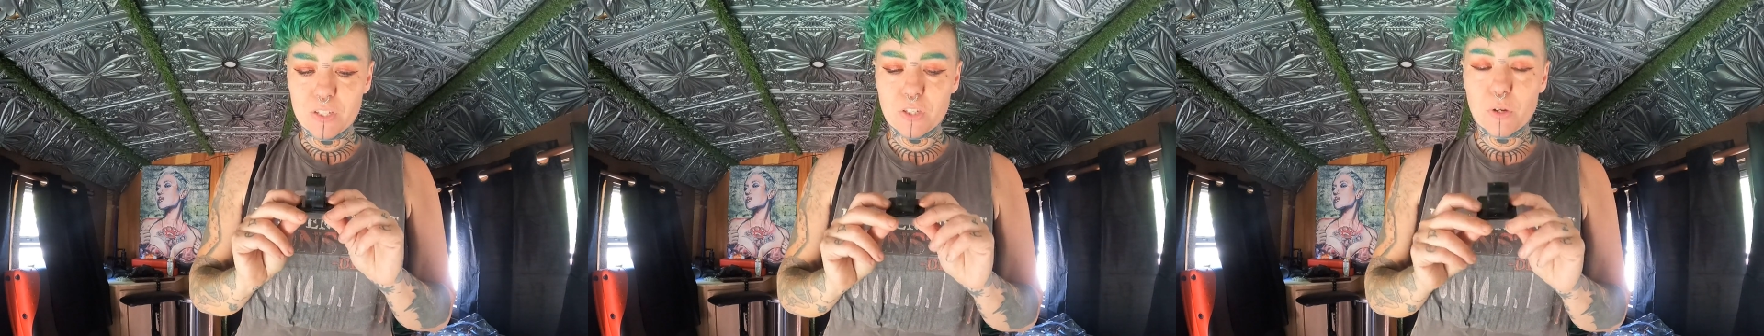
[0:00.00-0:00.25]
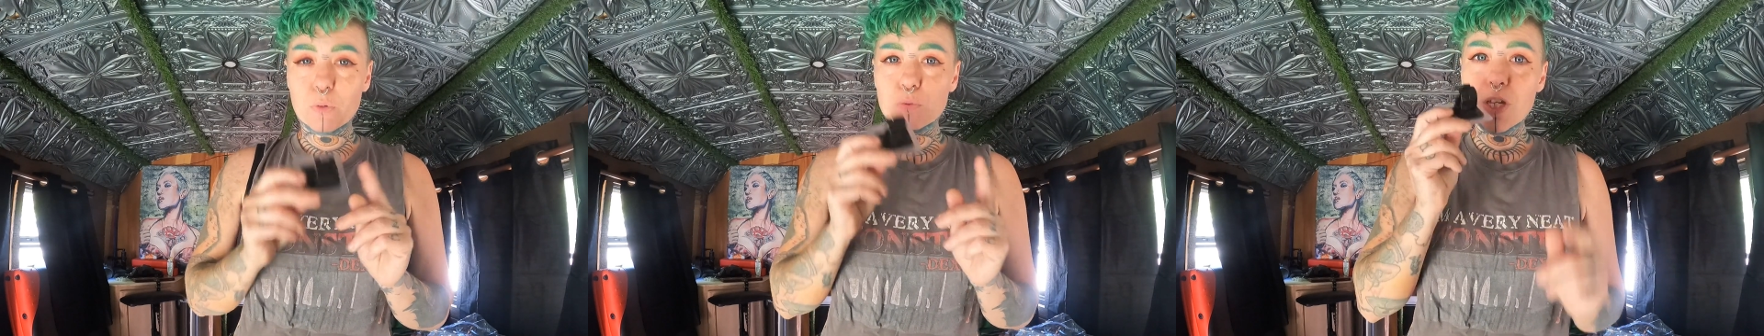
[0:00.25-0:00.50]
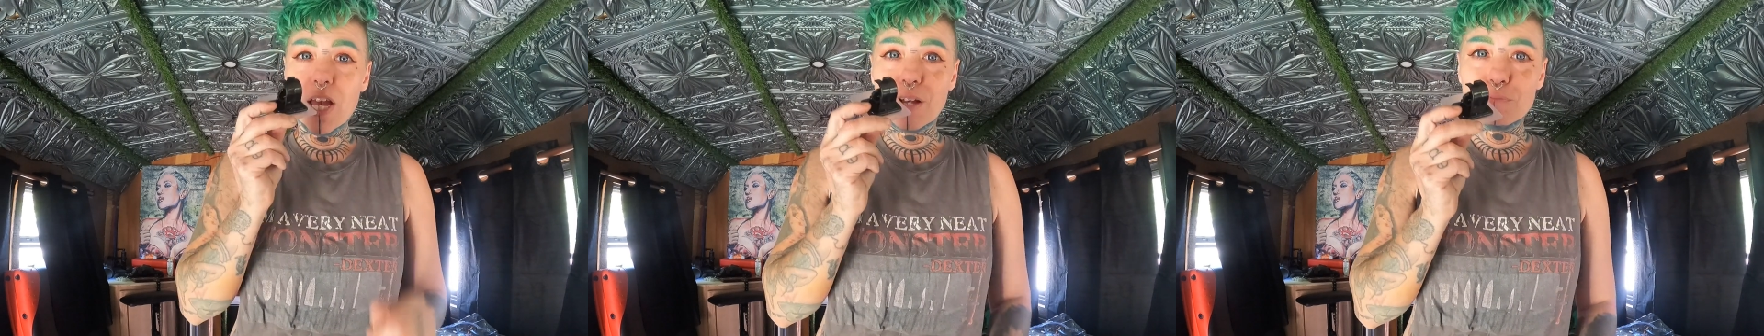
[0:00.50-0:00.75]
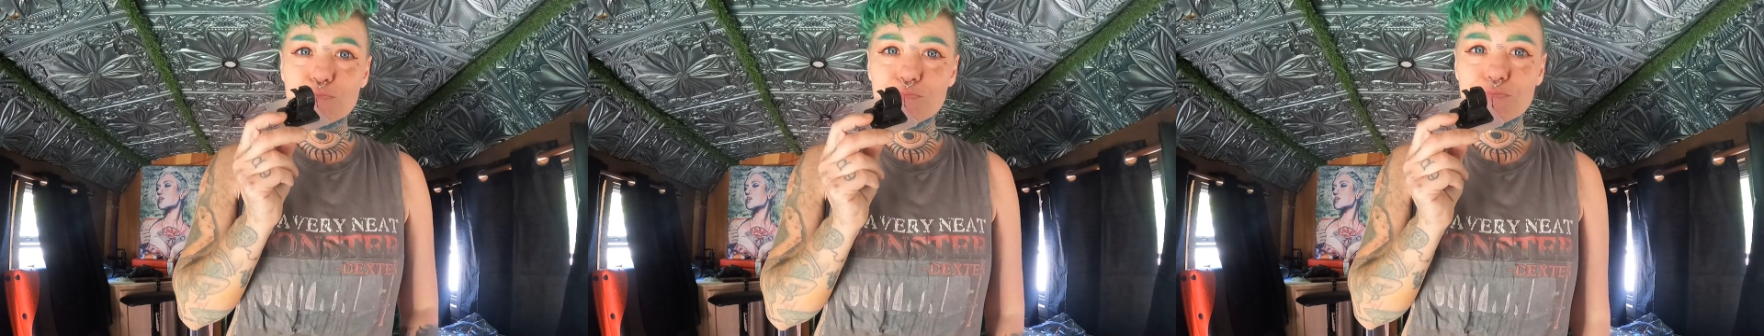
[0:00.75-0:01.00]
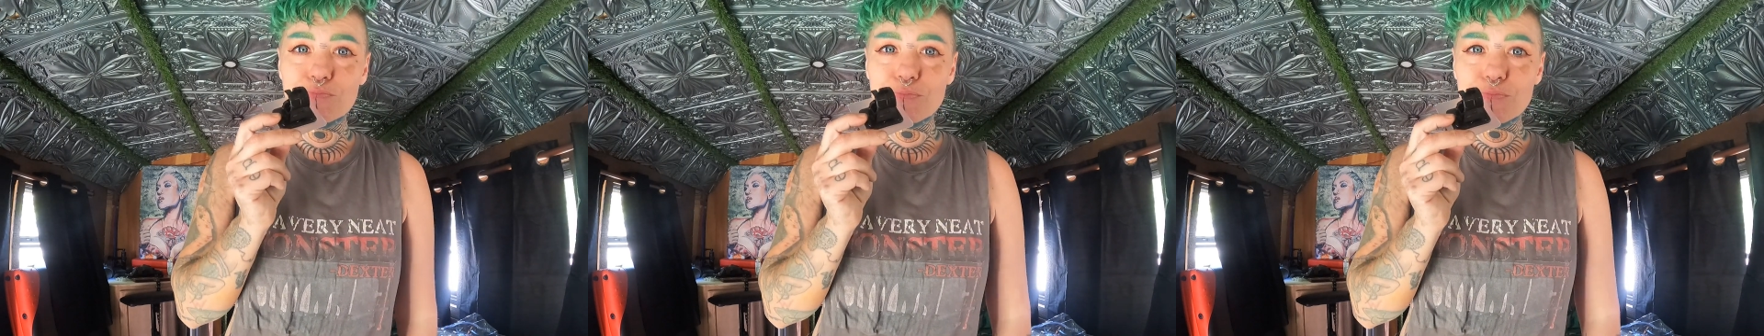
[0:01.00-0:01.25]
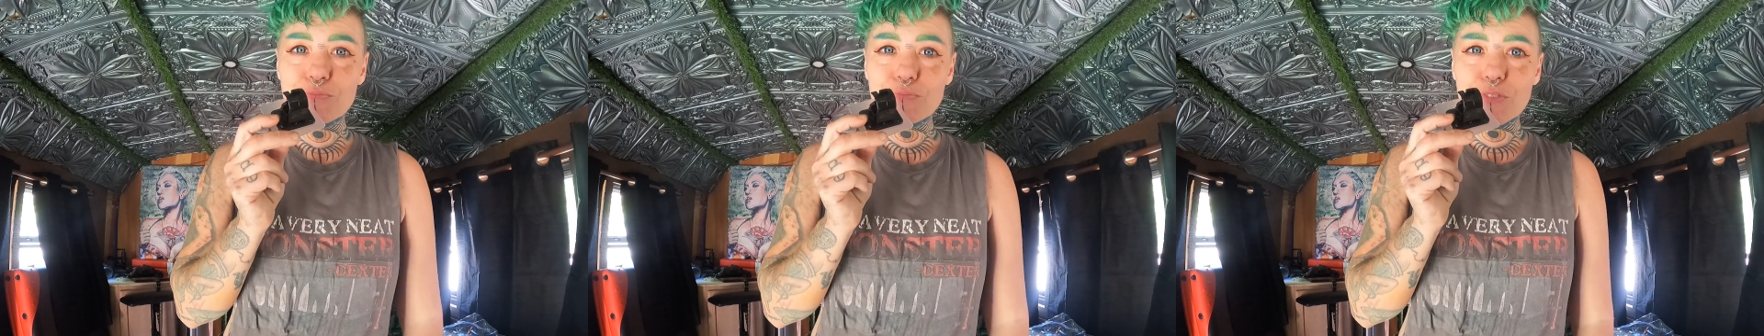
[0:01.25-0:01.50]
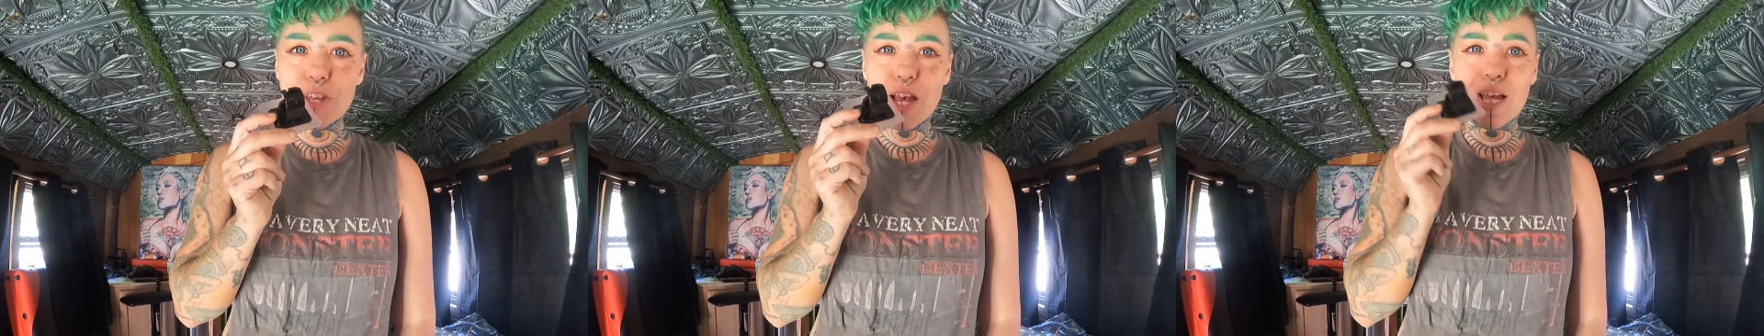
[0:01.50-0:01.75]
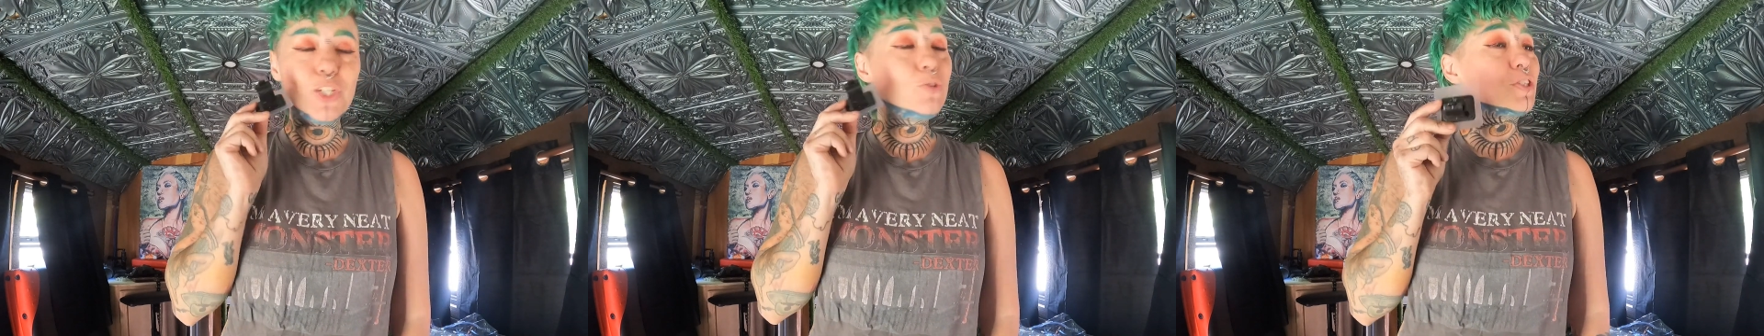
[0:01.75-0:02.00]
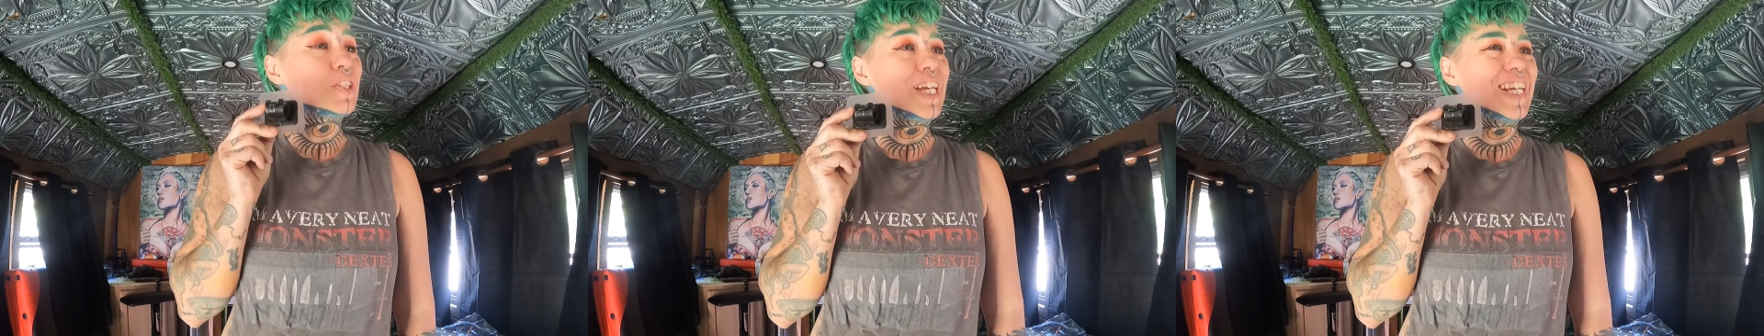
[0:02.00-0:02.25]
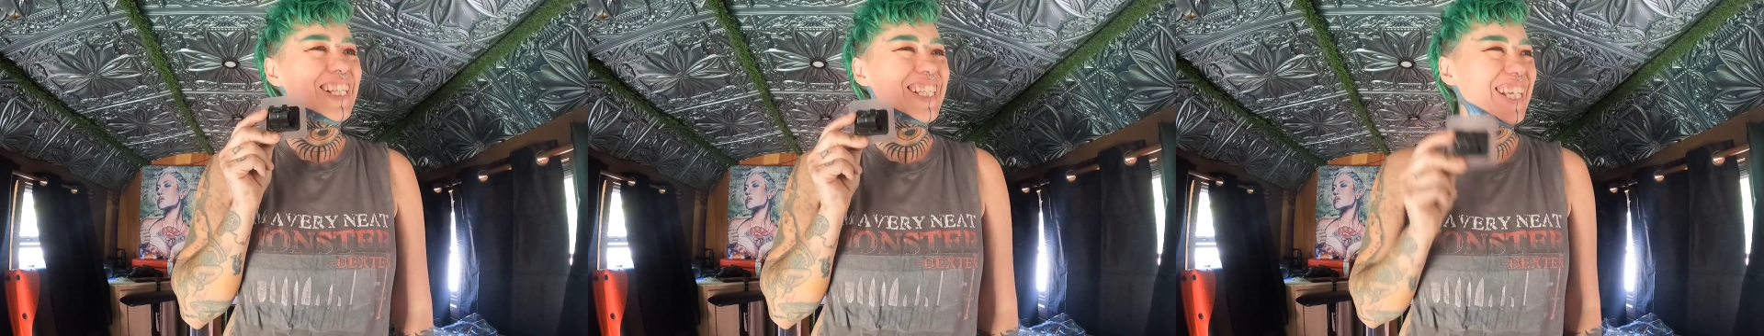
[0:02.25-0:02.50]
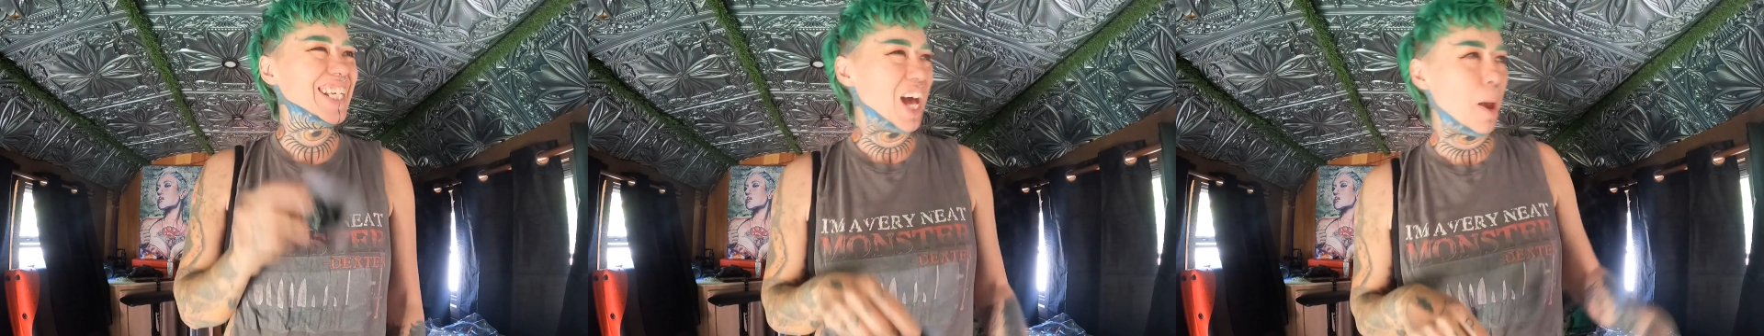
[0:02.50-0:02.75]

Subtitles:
So yeah, I used these.